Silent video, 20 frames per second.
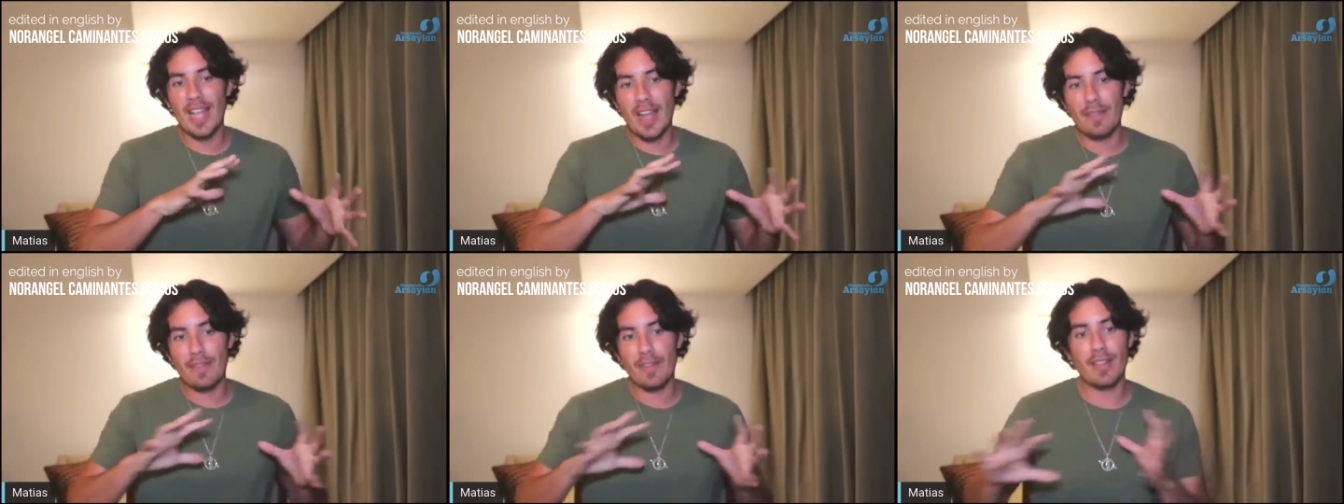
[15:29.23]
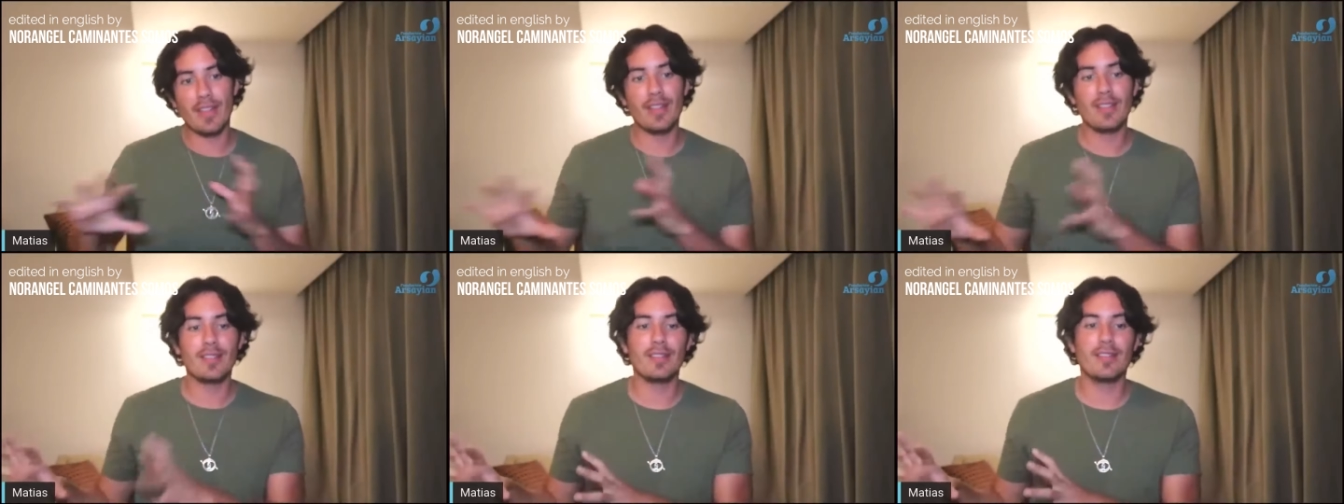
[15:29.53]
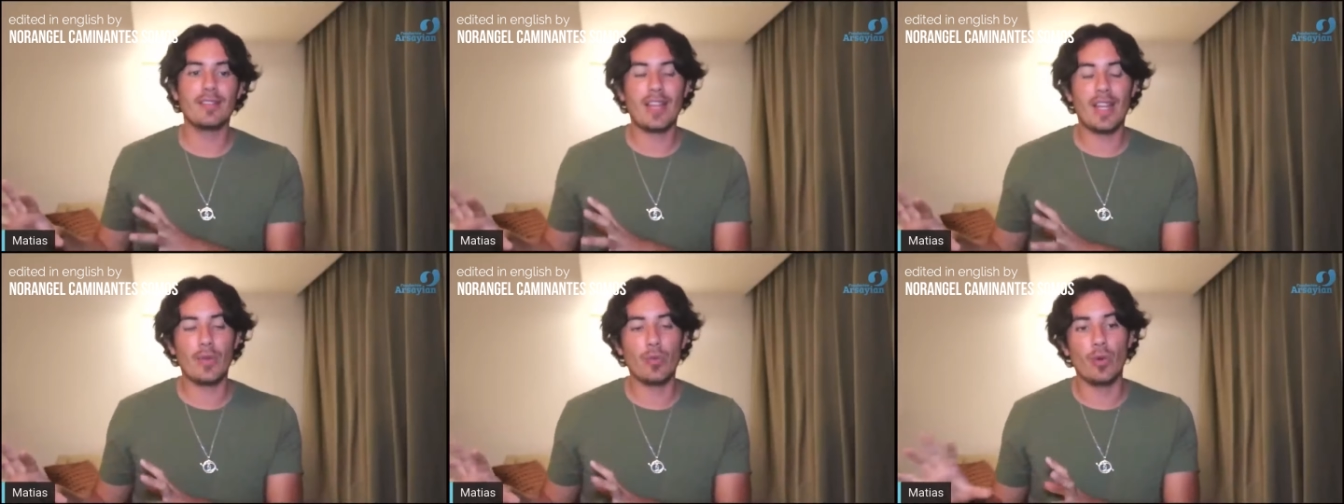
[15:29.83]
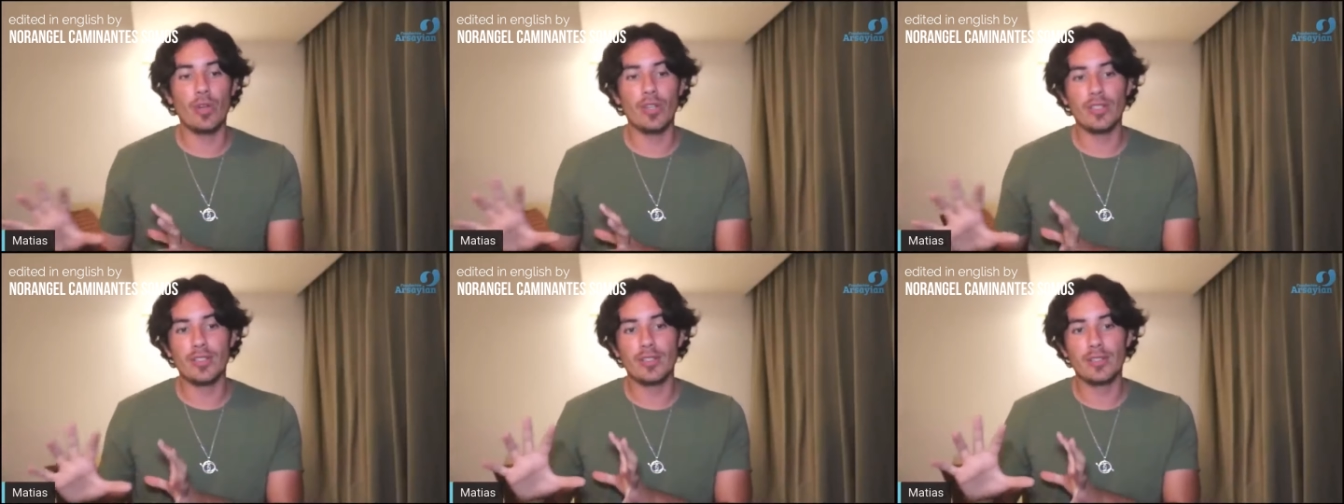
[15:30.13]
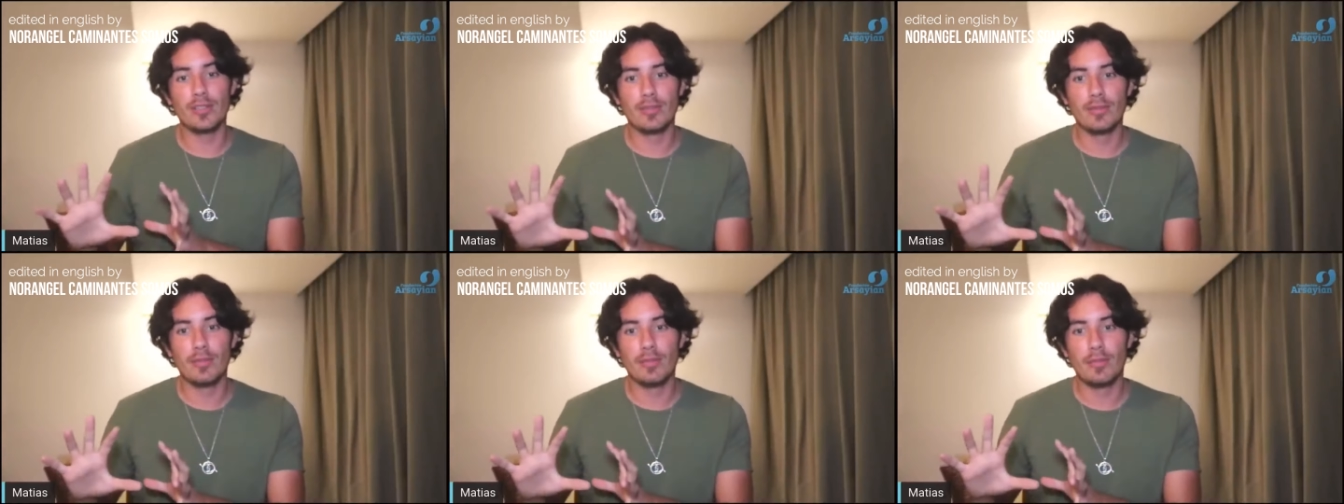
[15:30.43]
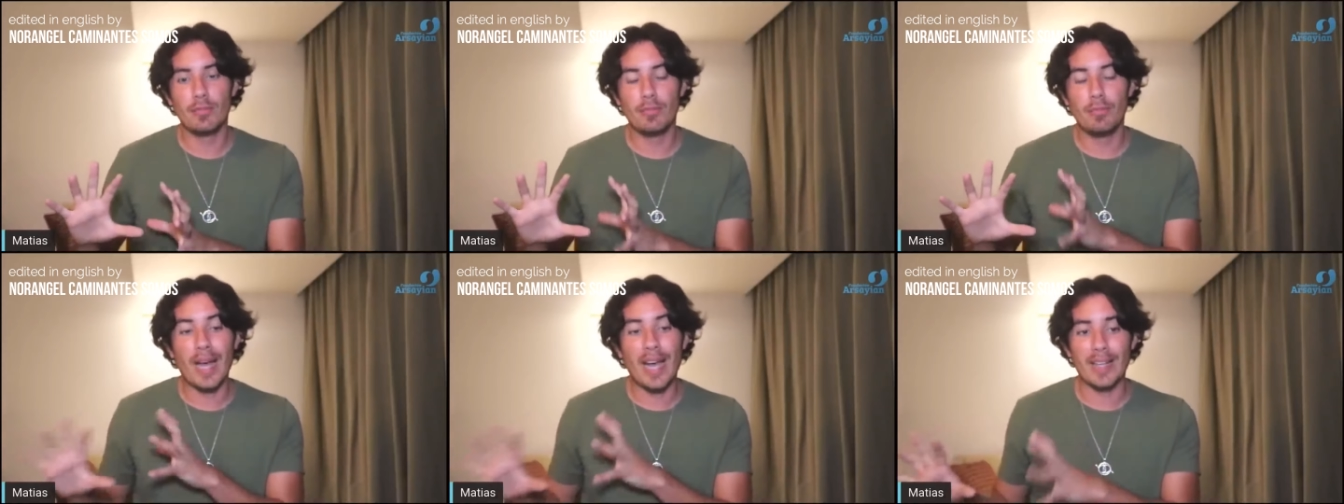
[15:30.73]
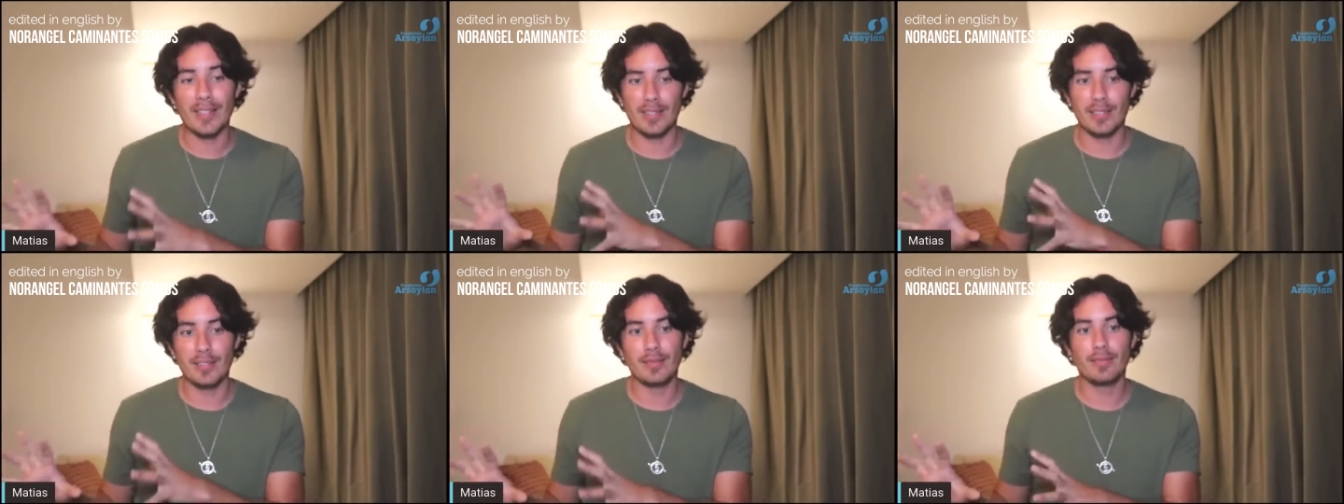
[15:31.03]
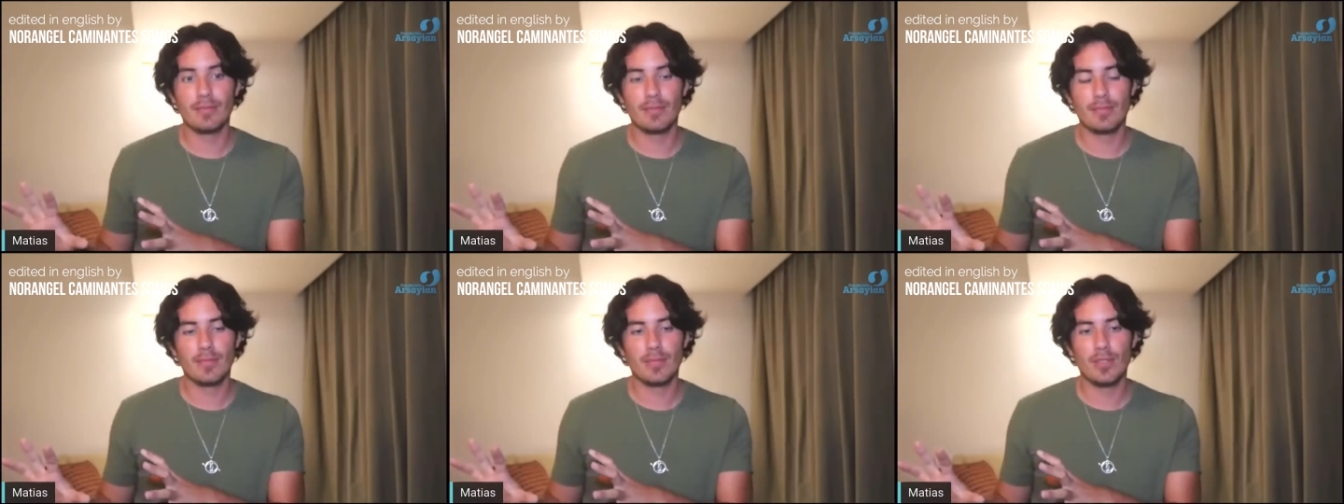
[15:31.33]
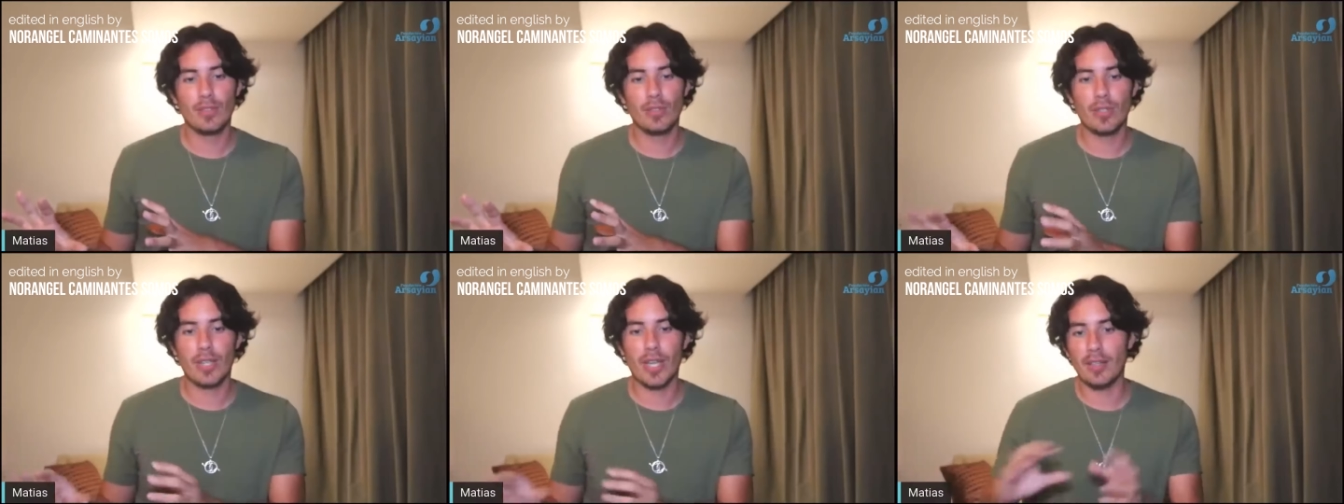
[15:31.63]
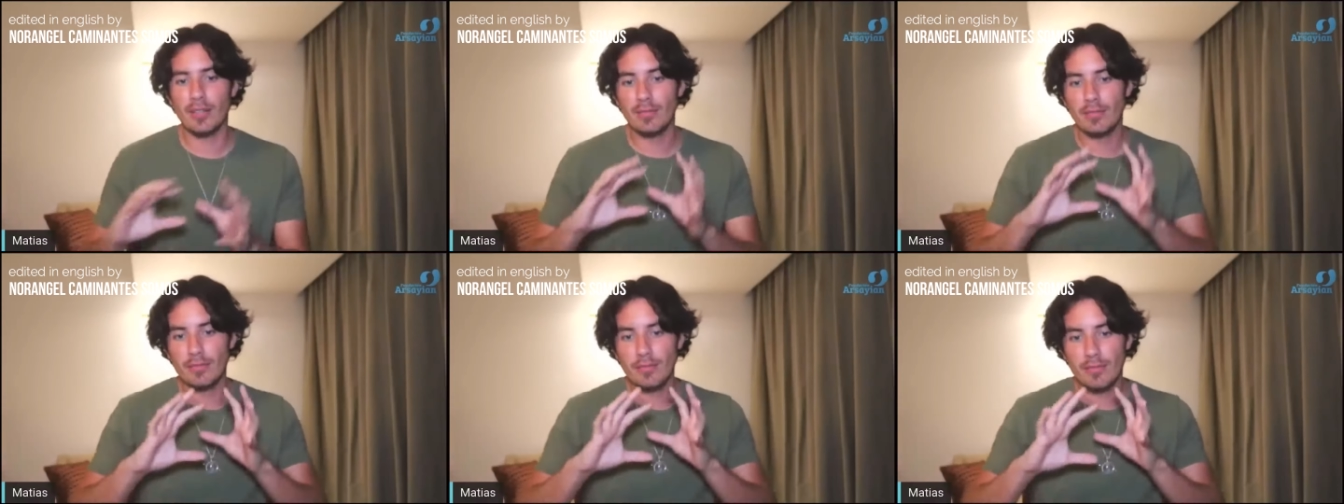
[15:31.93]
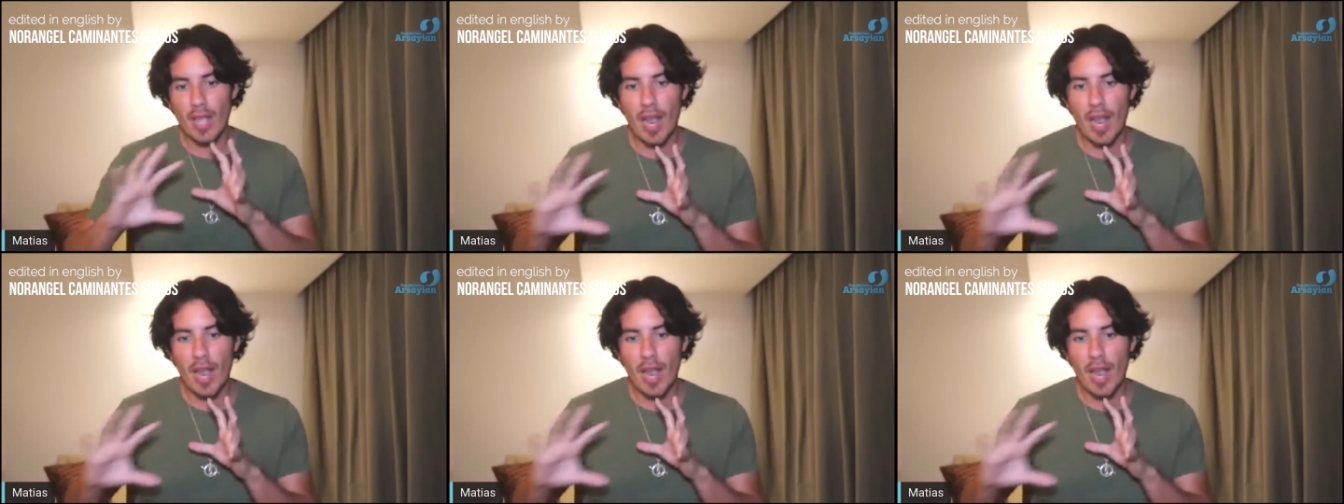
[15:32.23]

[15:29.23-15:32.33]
everything that was bad, okay?